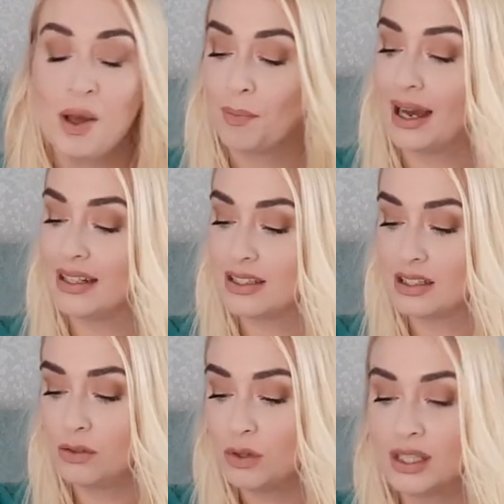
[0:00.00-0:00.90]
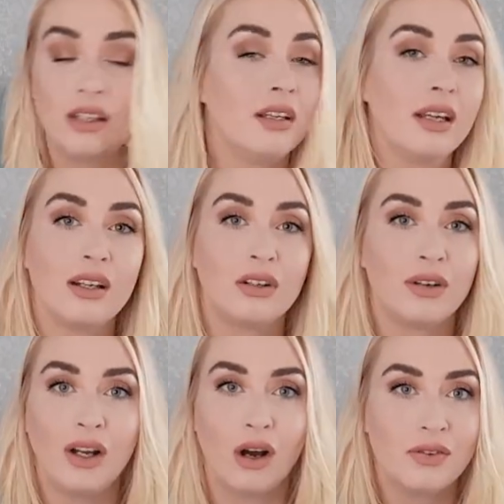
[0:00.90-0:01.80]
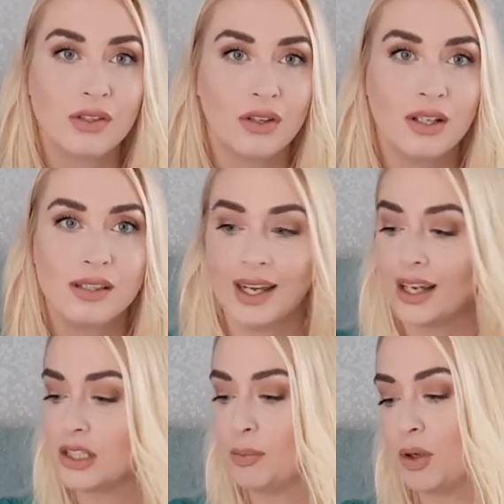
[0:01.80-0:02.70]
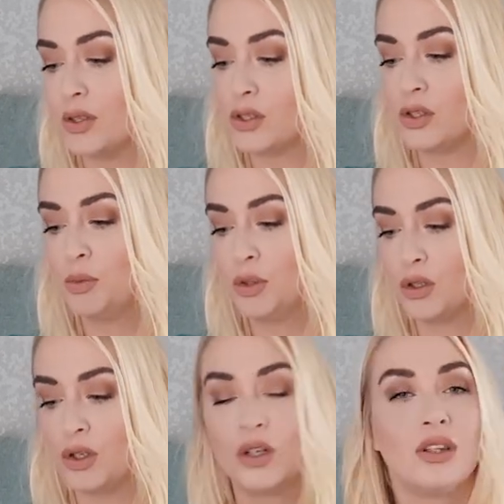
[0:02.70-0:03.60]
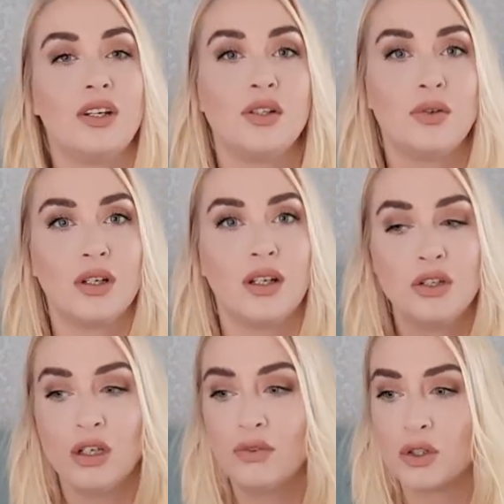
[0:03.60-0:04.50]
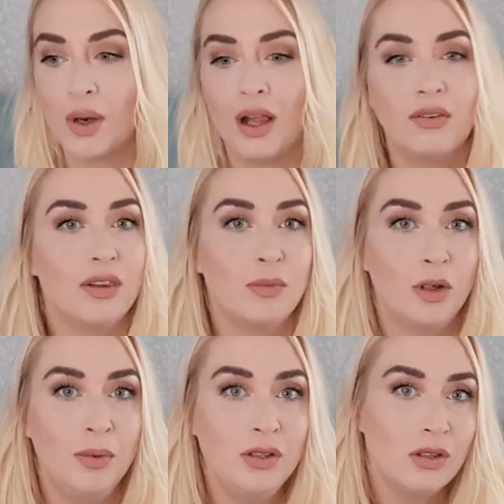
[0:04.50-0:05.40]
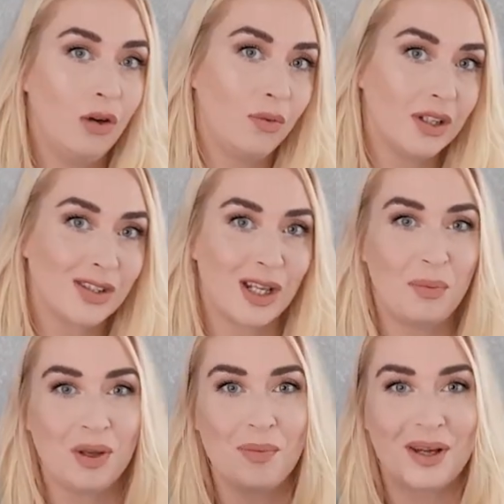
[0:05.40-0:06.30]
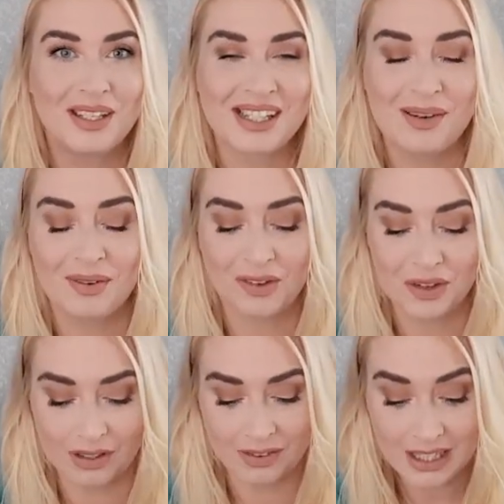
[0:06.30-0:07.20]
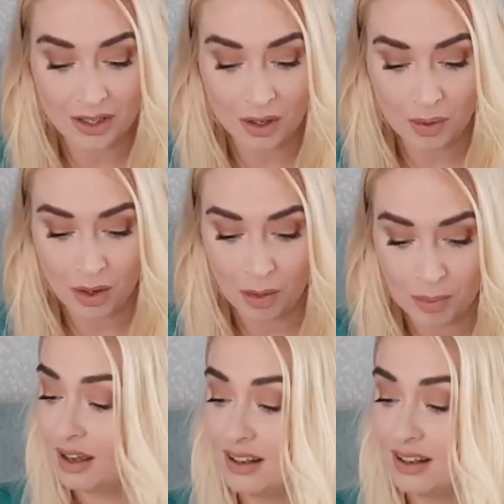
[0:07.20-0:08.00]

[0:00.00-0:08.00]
But I do think you can get great offers on this. I actually bought this Superdrug. They're doing a 2 for £12 at the moment. Hopefully it'll still be on by the time I've got this video off.